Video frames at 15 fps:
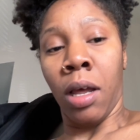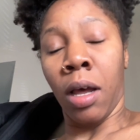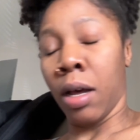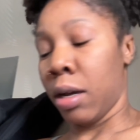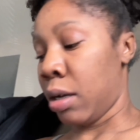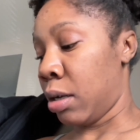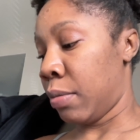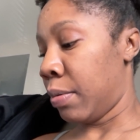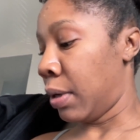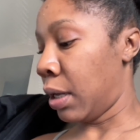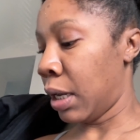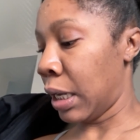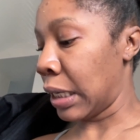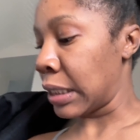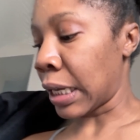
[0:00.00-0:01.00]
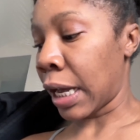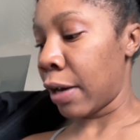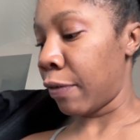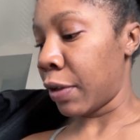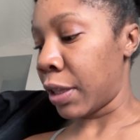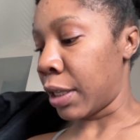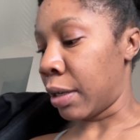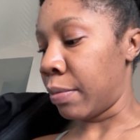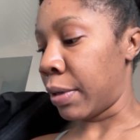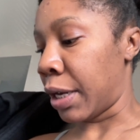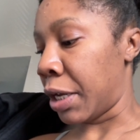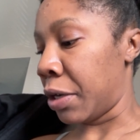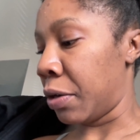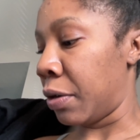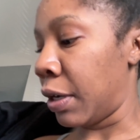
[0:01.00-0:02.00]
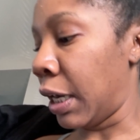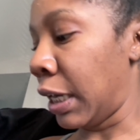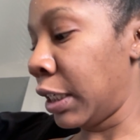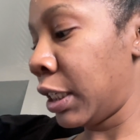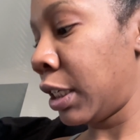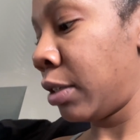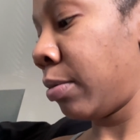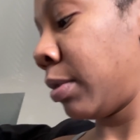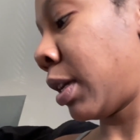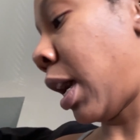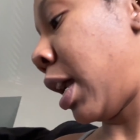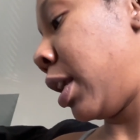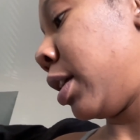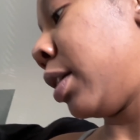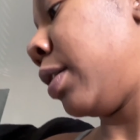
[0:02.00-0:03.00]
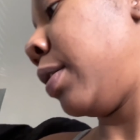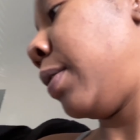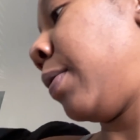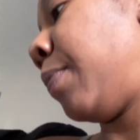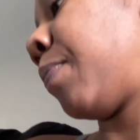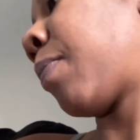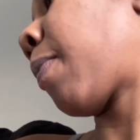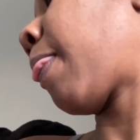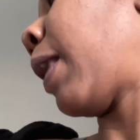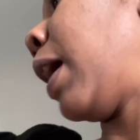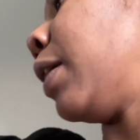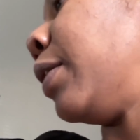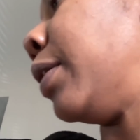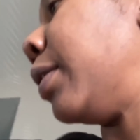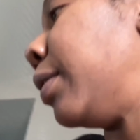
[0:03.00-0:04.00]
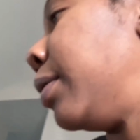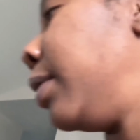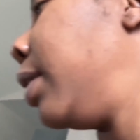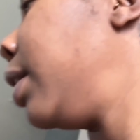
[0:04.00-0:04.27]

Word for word: um, aside of a thumbnail. I just was kind of, I don't know.